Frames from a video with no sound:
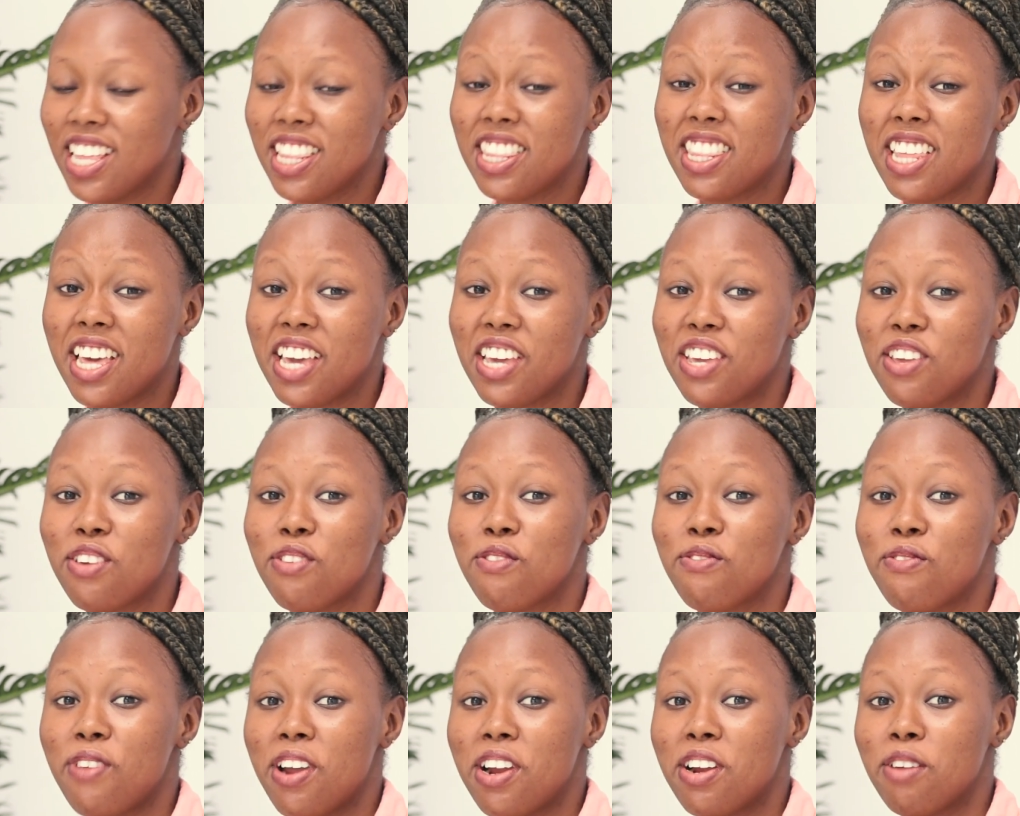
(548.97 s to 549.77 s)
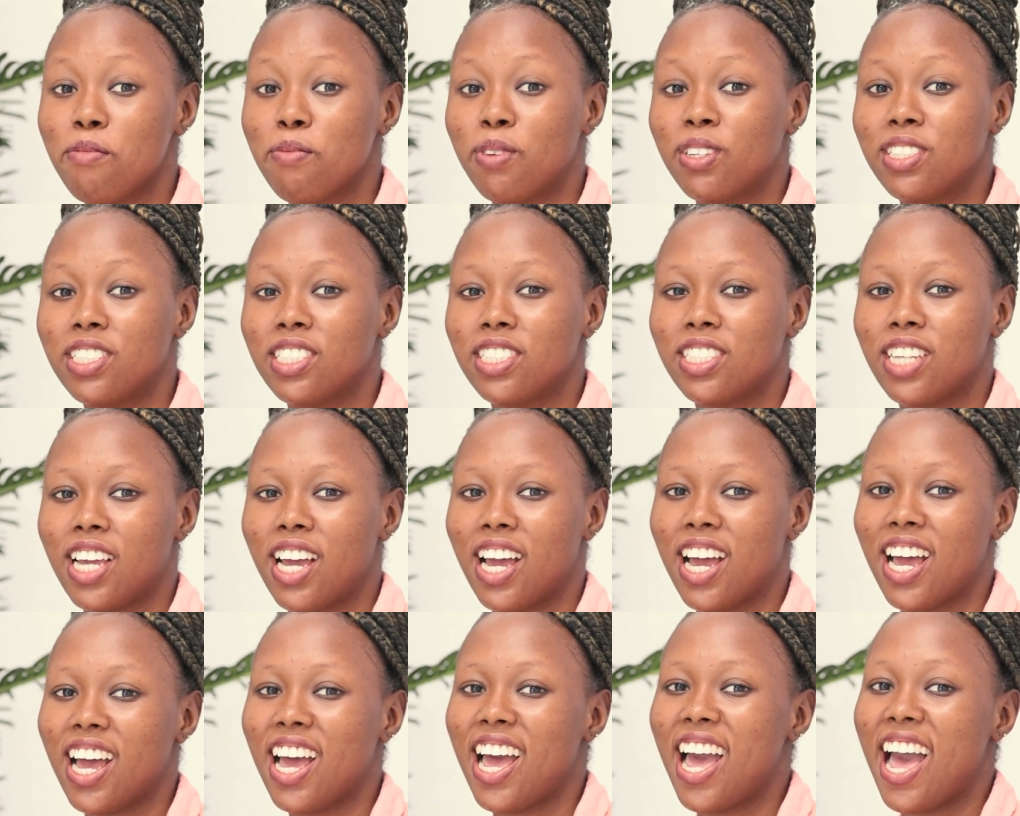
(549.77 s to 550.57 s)
Thank you very much,
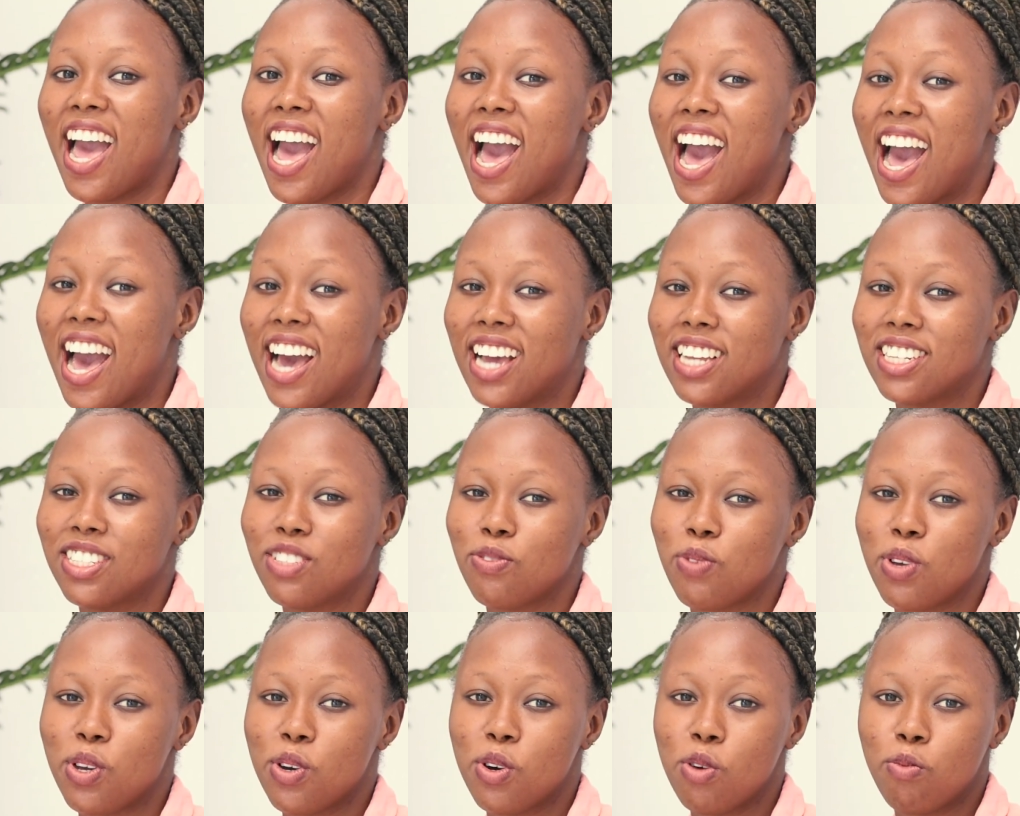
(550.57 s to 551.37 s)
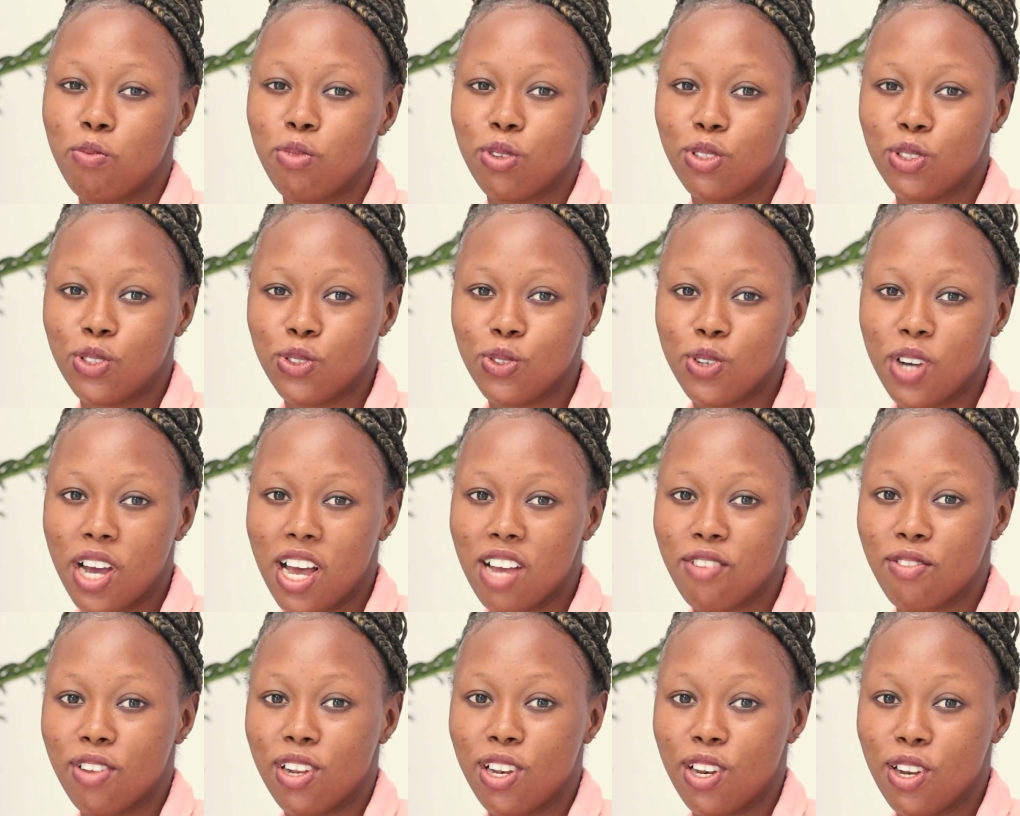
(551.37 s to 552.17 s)
sir, and we hope you do
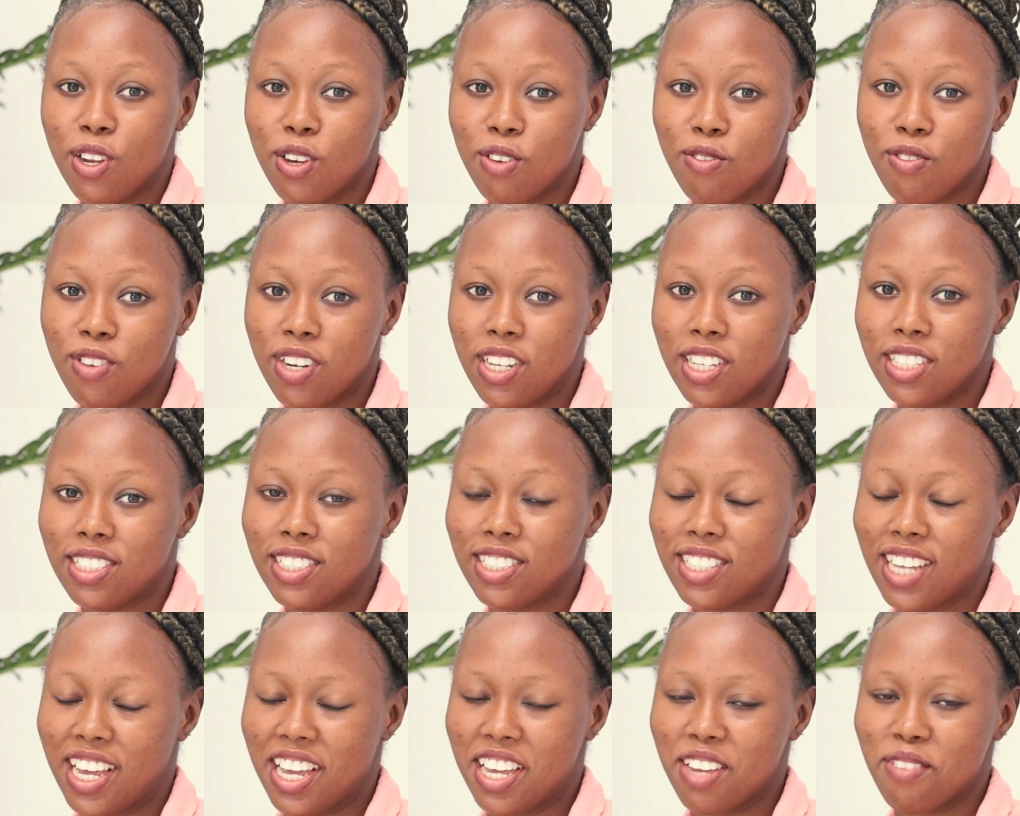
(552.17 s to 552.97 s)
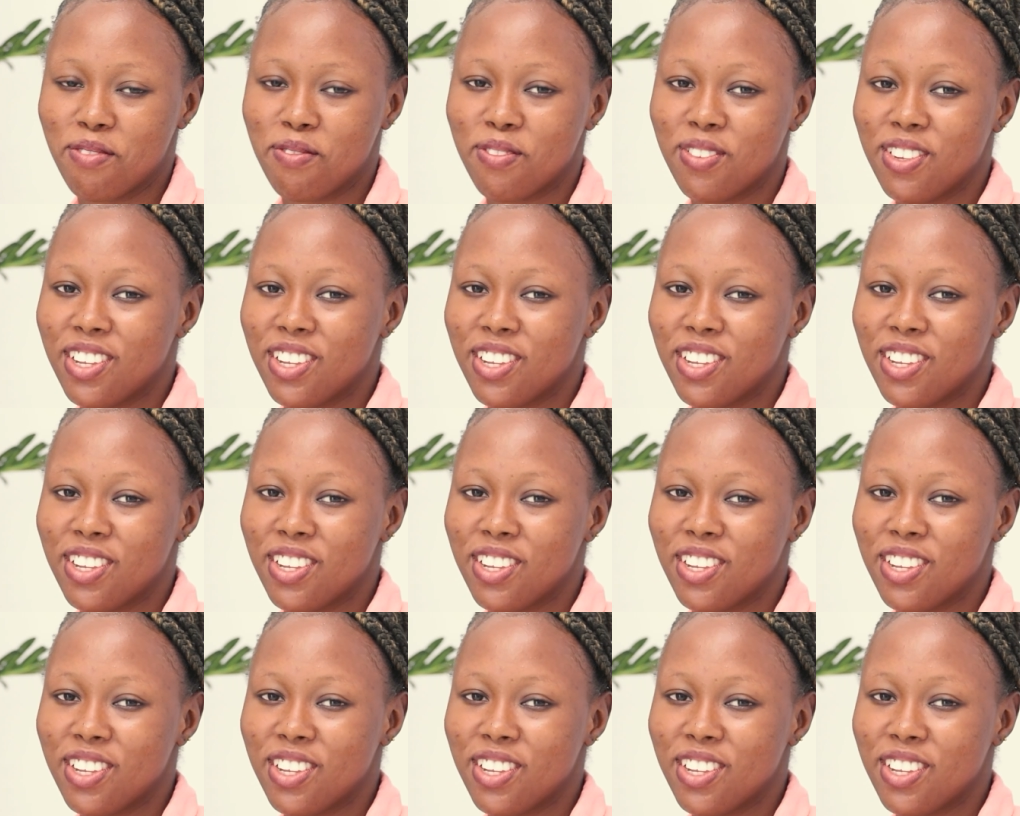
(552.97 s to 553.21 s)
have a lovely time.